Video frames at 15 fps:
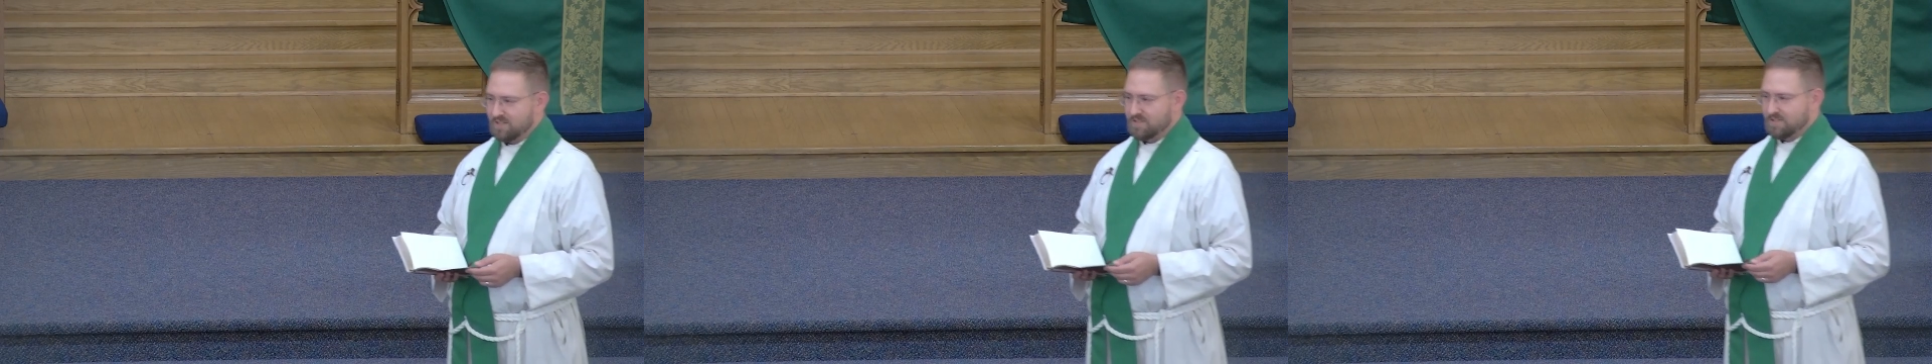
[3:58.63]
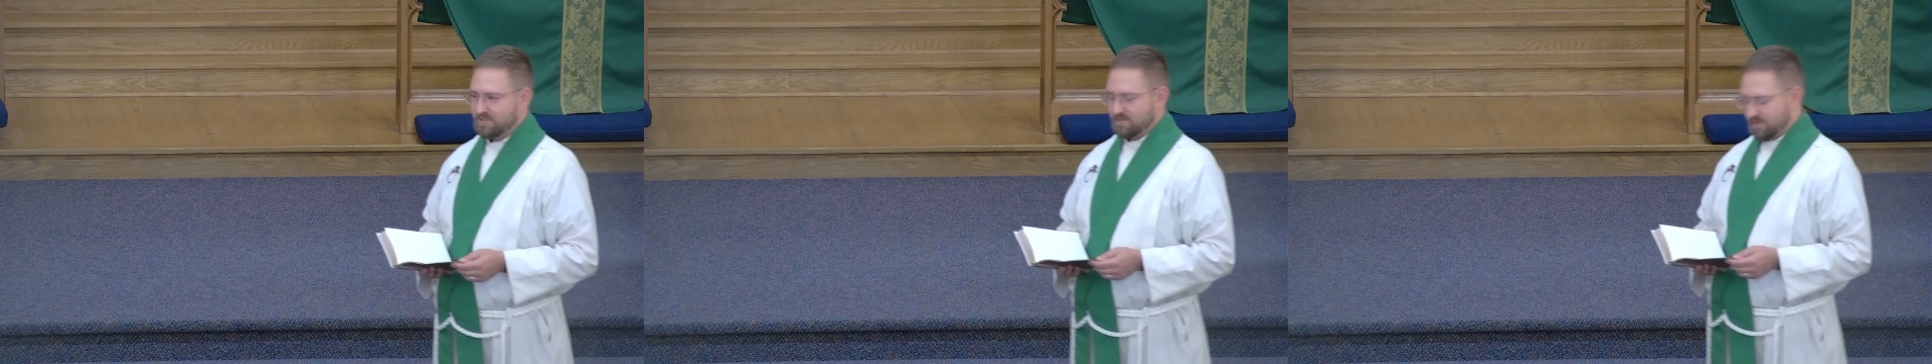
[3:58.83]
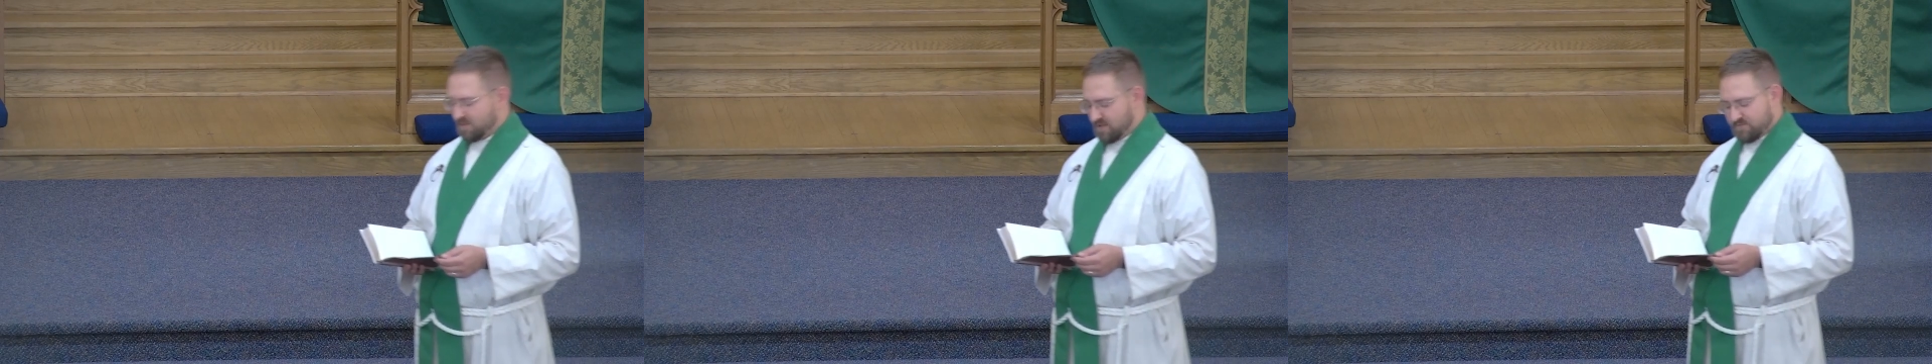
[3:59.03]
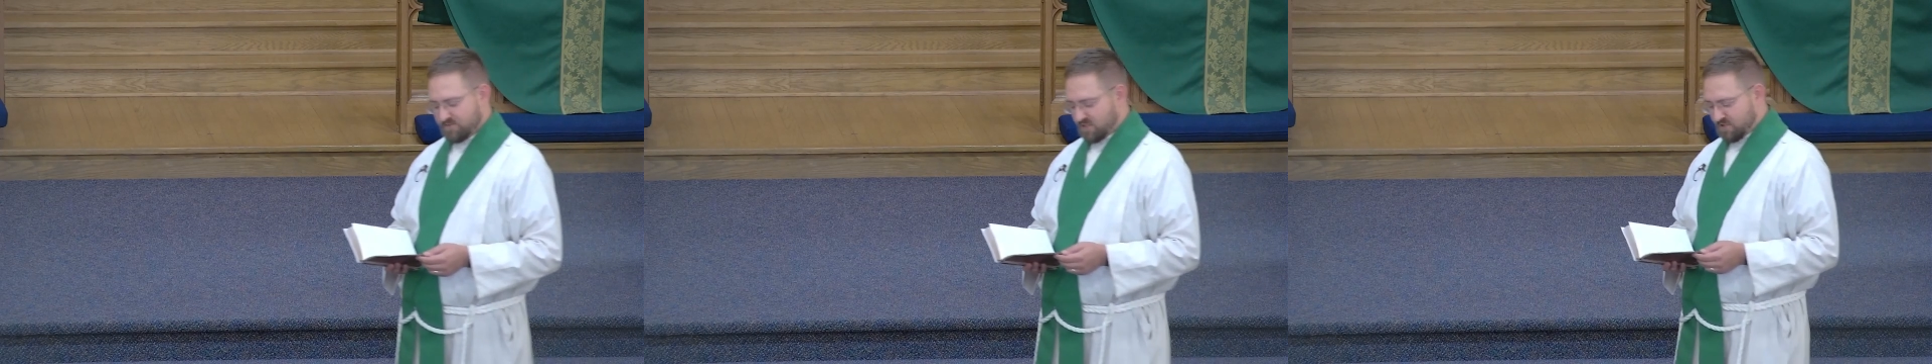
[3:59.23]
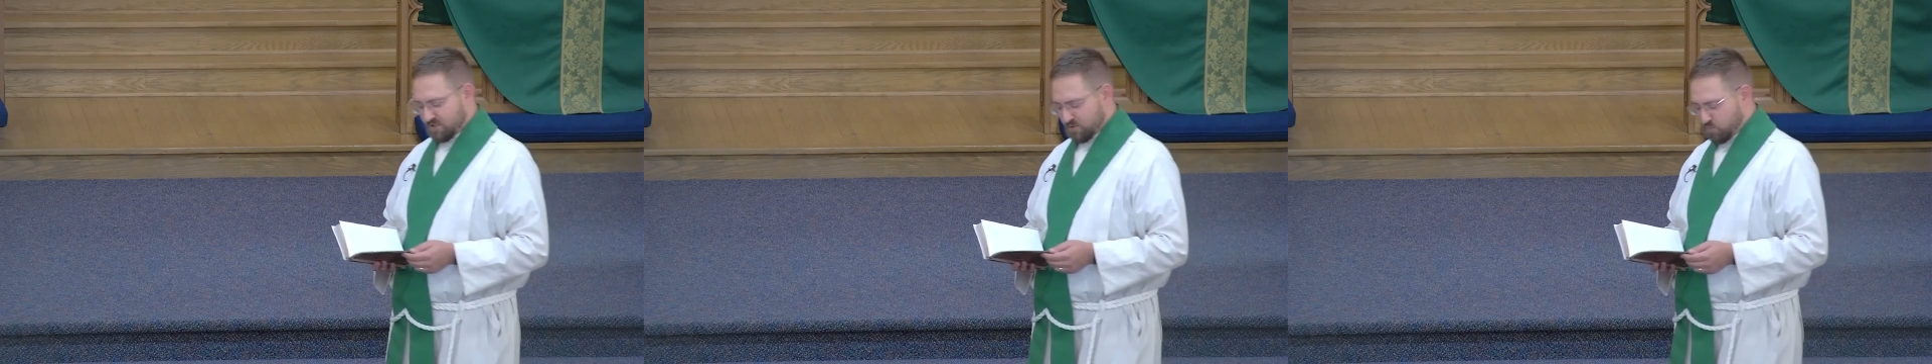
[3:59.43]
us. He loves
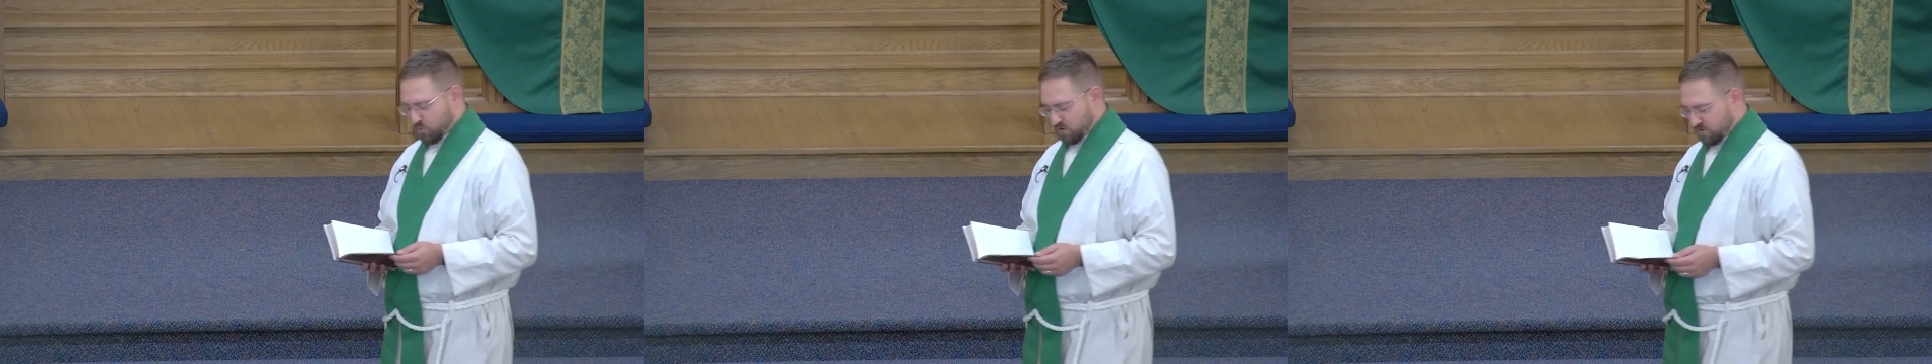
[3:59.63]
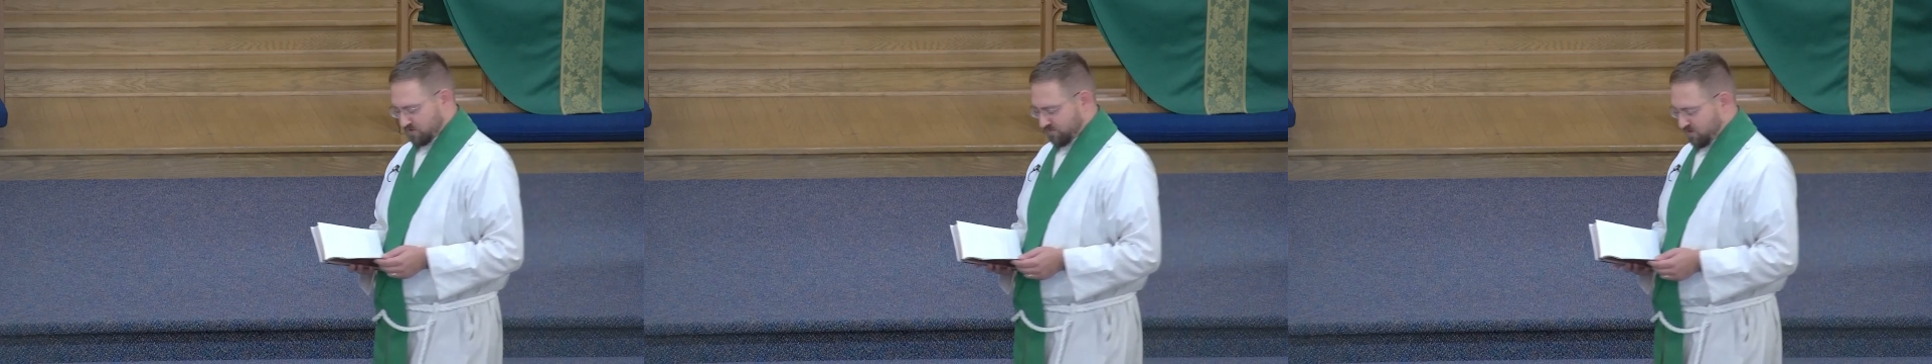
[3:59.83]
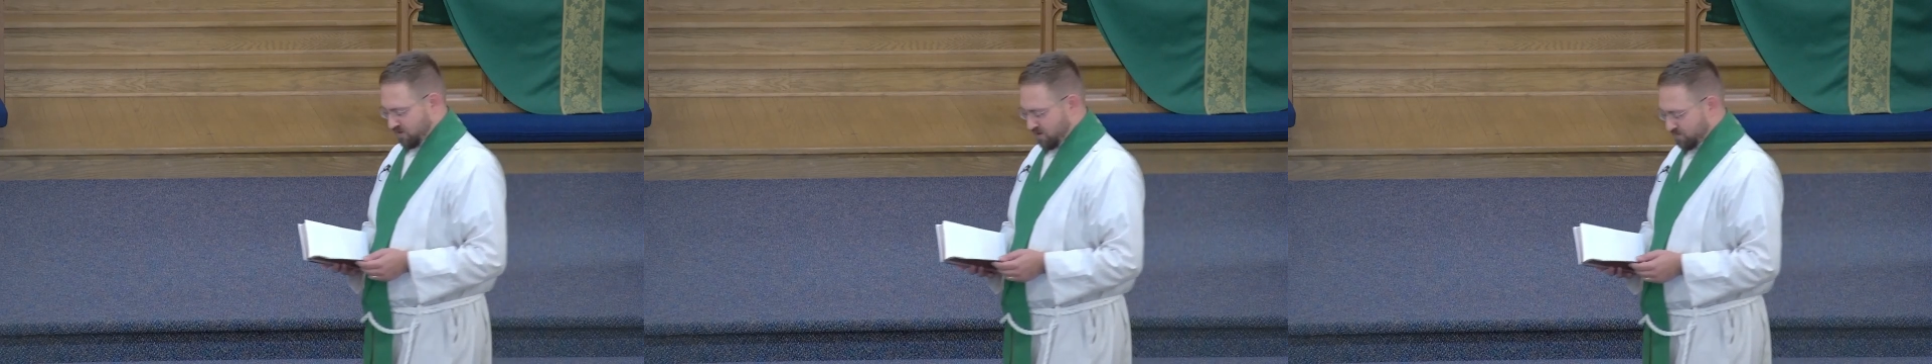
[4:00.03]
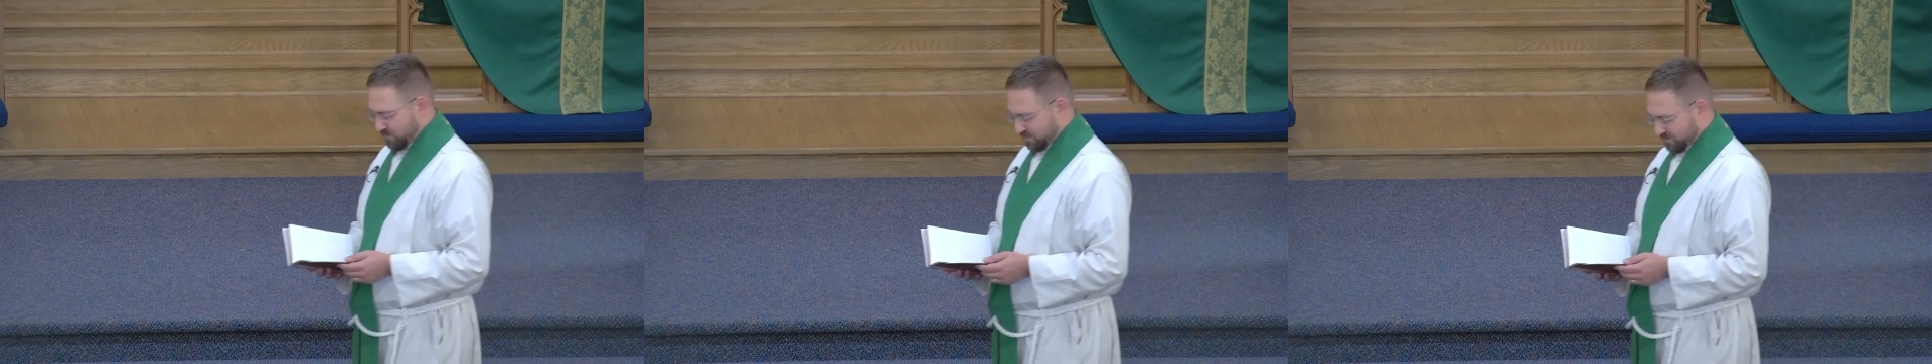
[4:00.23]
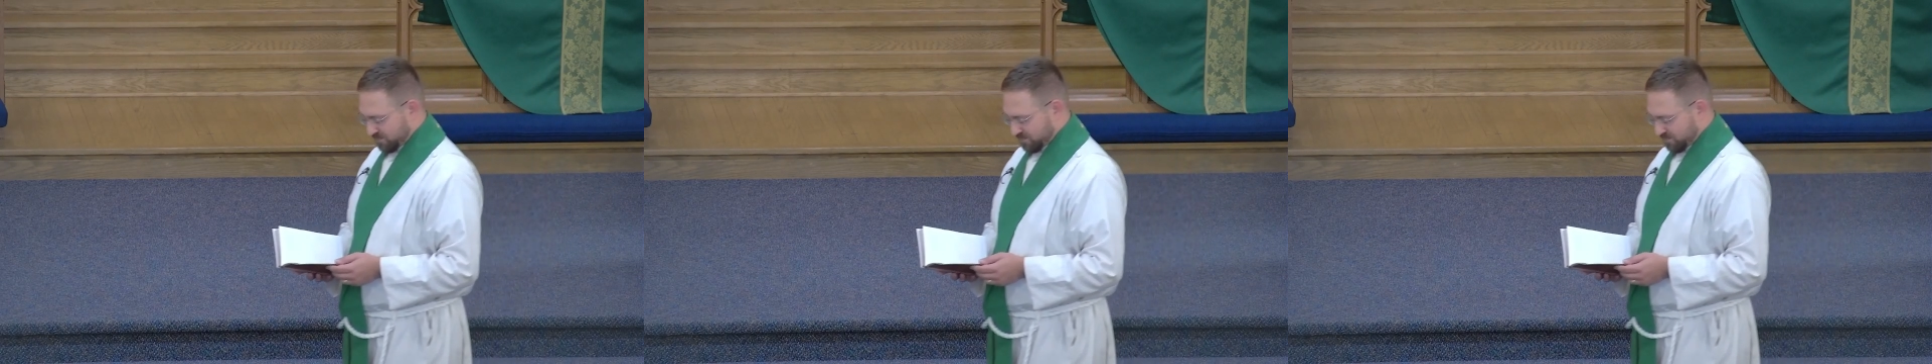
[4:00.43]
us too much for that.